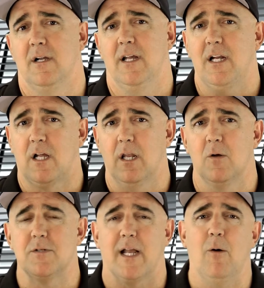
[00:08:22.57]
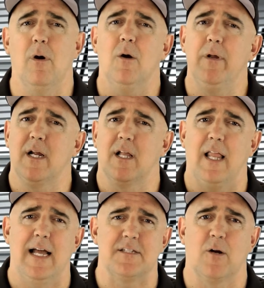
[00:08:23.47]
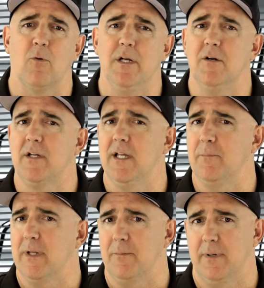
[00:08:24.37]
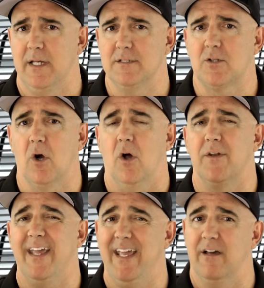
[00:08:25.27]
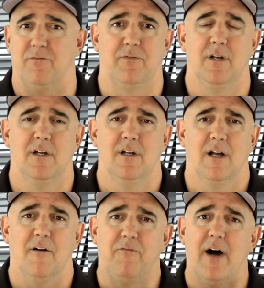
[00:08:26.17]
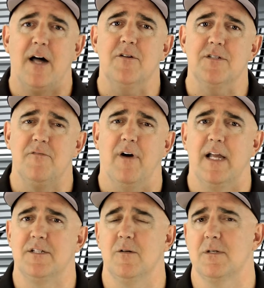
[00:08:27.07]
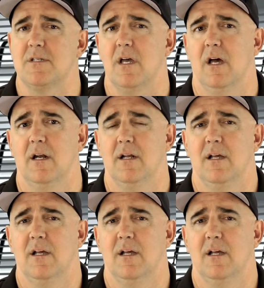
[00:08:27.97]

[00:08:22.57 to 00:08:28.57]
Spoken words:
In closing, I want to read a classic Rudyard Kipling piece called If, A Father's Advice to a Son.